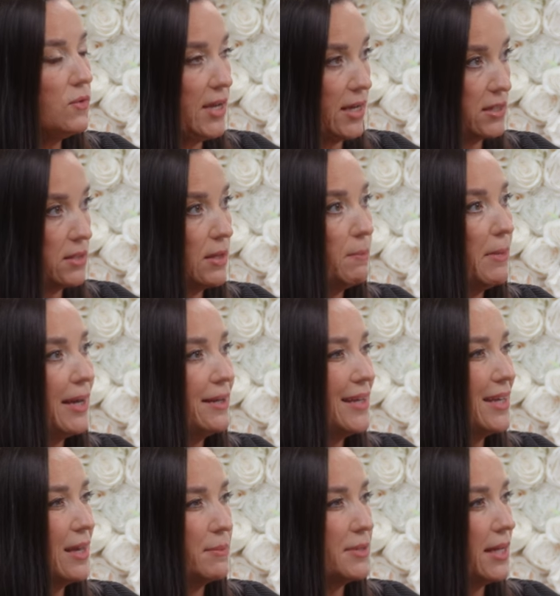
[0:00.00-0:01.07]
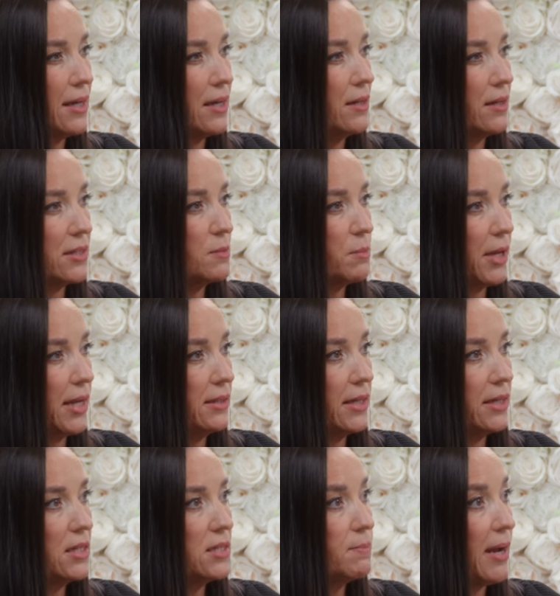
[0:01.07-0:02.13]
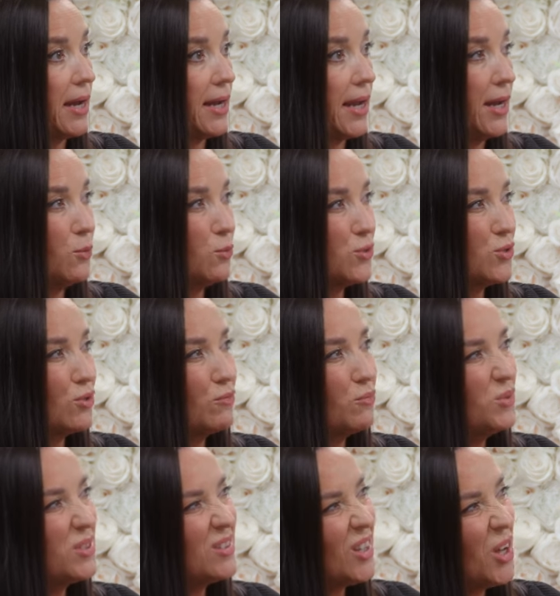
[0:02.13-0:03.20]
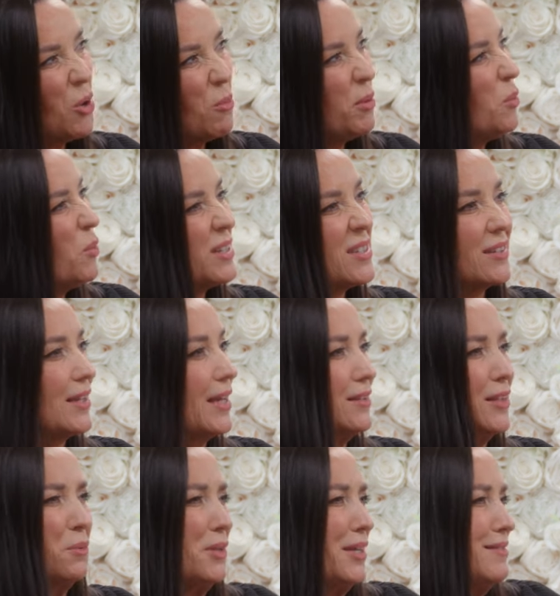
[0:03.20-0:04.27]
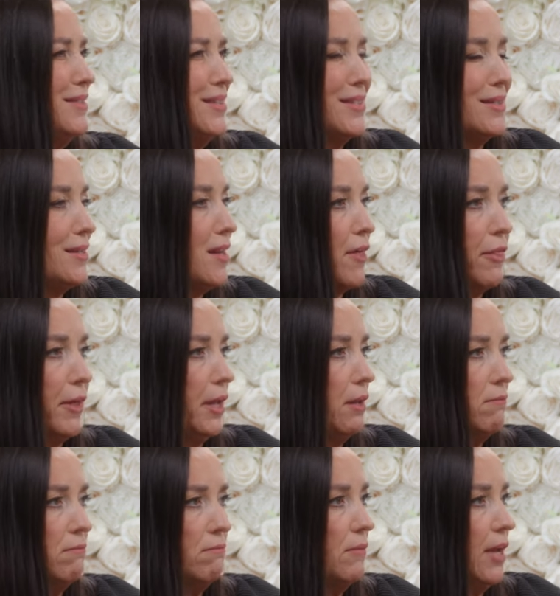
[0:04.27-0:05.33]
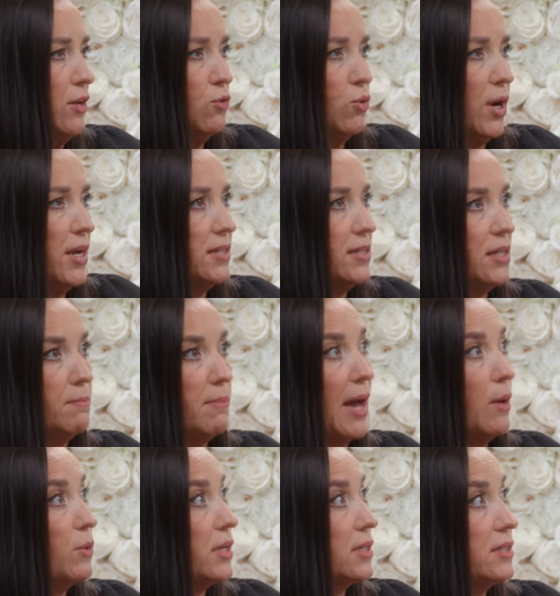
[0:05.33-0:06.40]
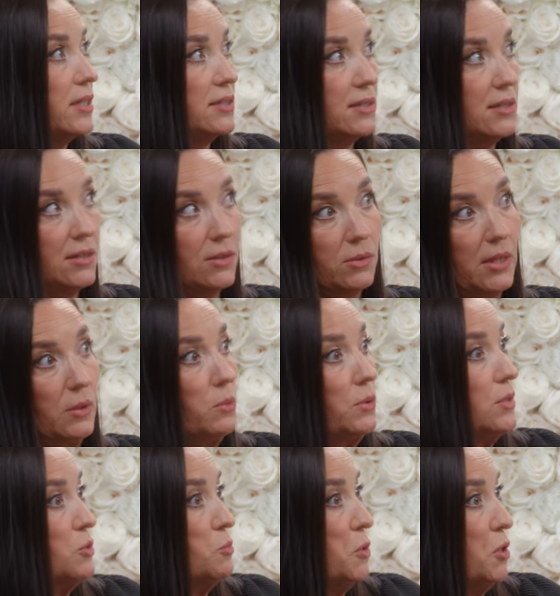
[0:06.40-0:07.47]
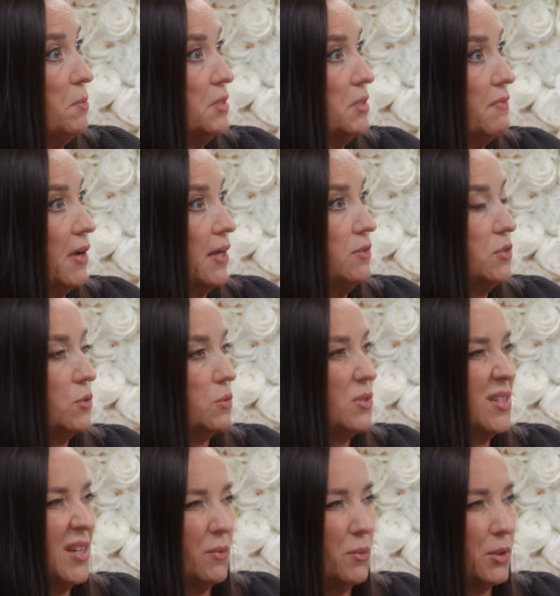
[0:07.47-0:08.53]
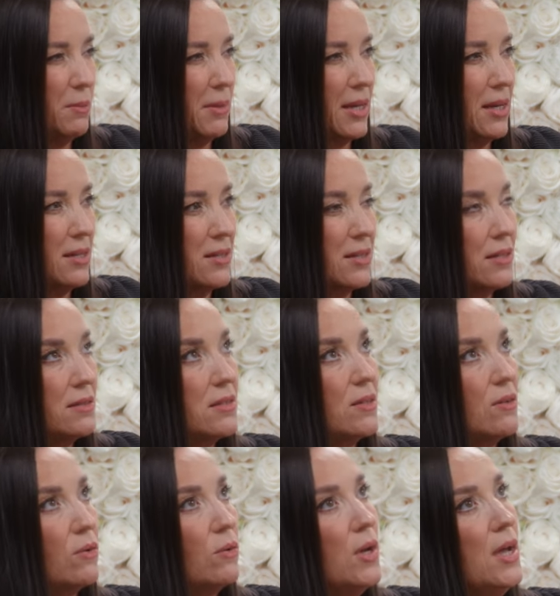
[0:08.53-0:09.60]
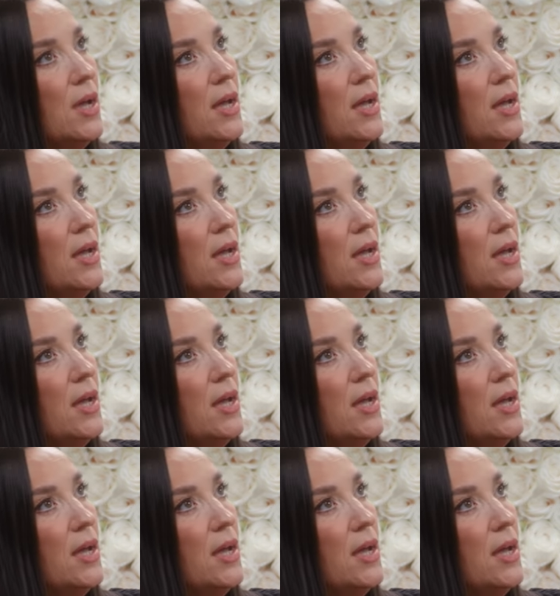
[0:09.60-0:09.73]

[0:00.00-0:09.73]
yes in mine they kept saying unexplained like because my egg reserve was low but it wasn't like they were like this is nothing yeah like crazy matt would get tested they were like well his sperm is fine so yeah. it's not really making sense so